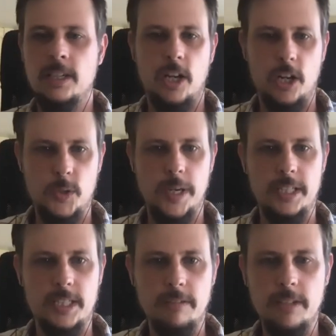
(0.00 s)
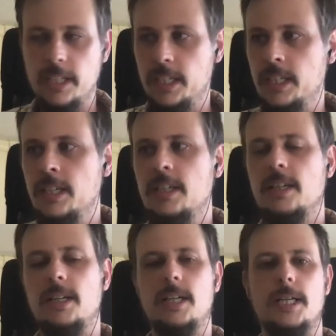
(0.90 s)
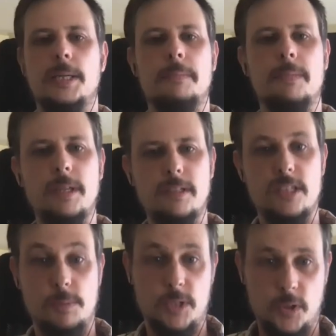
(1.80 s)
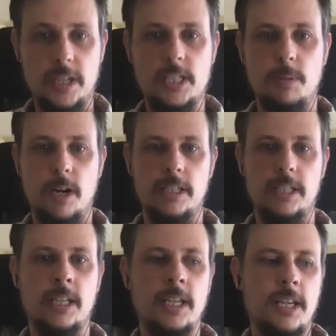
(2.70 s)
our creativity, and some strength spotting